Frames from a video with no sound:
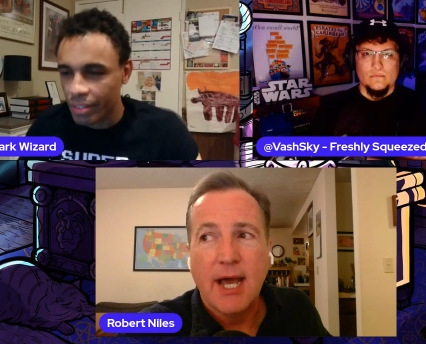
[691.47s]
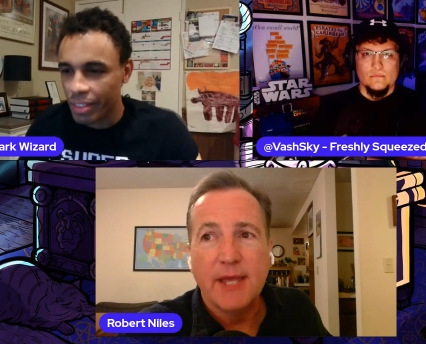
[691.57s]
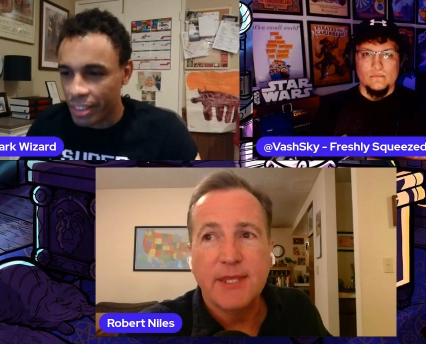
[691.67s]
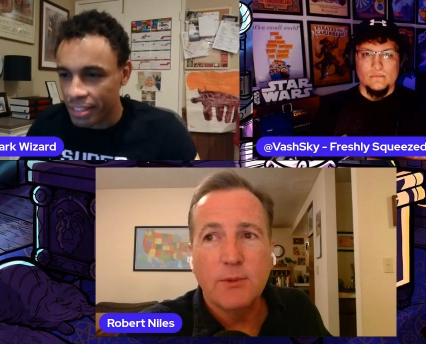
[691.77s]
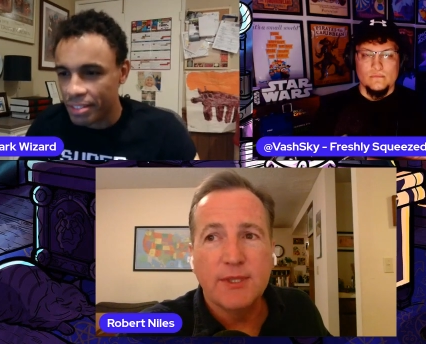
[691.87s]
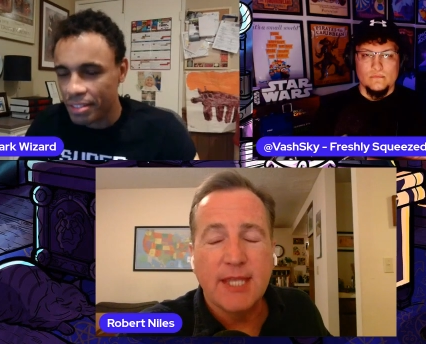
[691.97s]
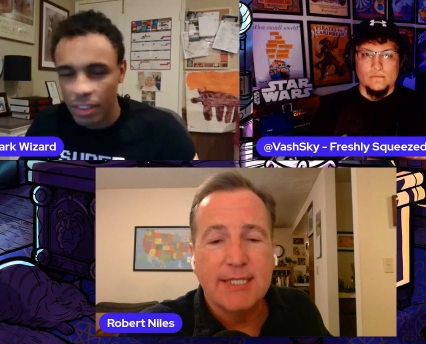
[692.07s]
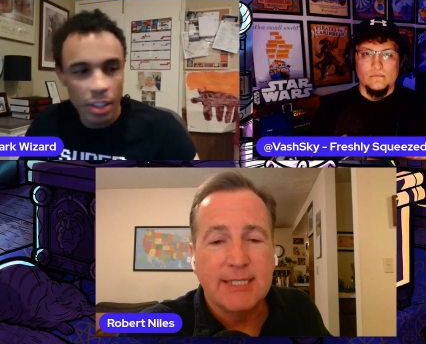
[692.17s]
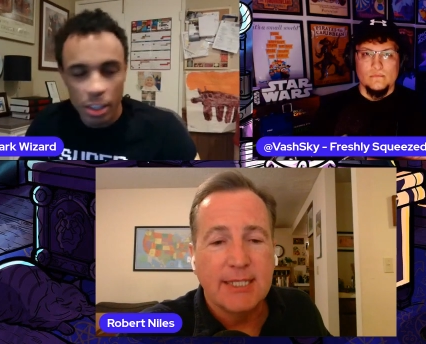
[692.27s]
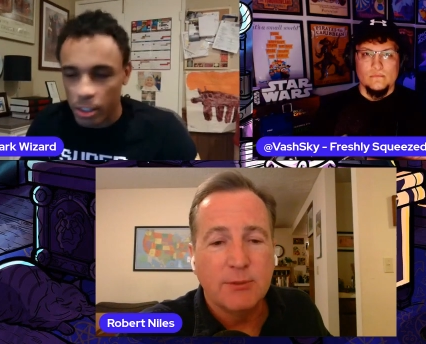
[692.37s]
Speaker 1: I think what
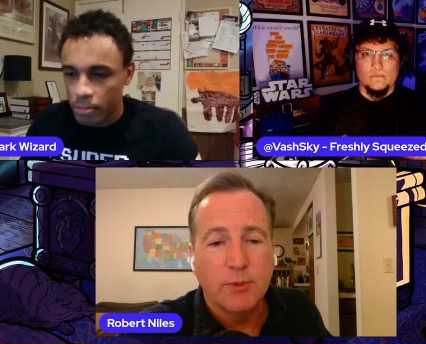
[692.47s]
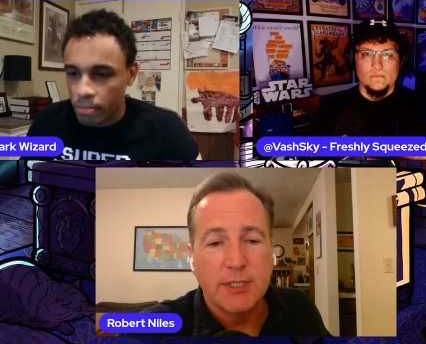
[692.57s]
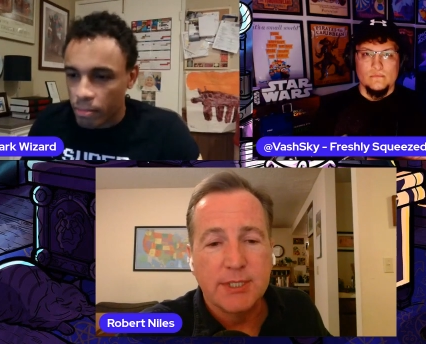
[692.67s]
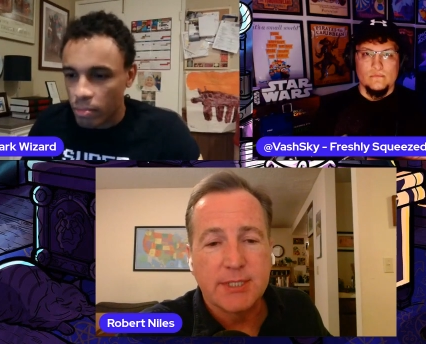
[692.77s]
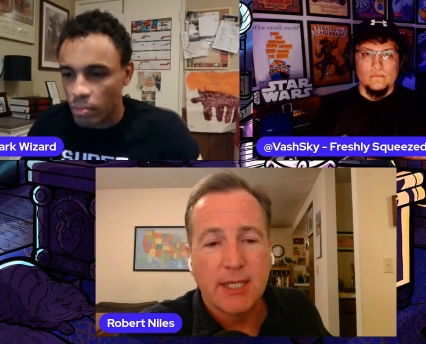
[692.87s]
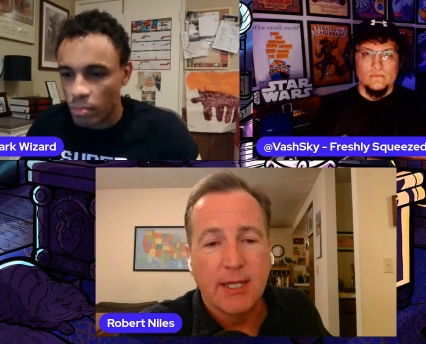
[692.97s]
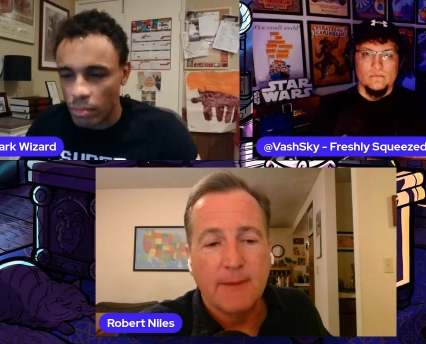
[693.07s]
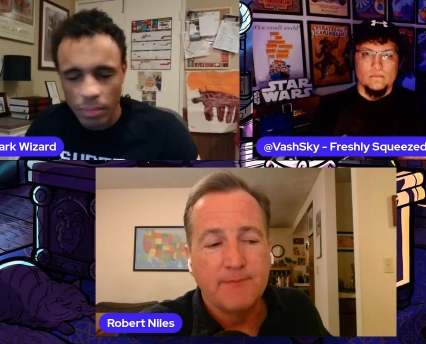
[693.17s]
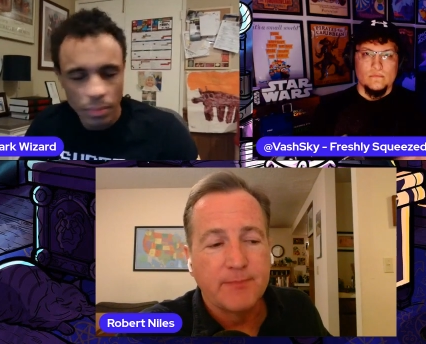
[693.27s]
they did was um,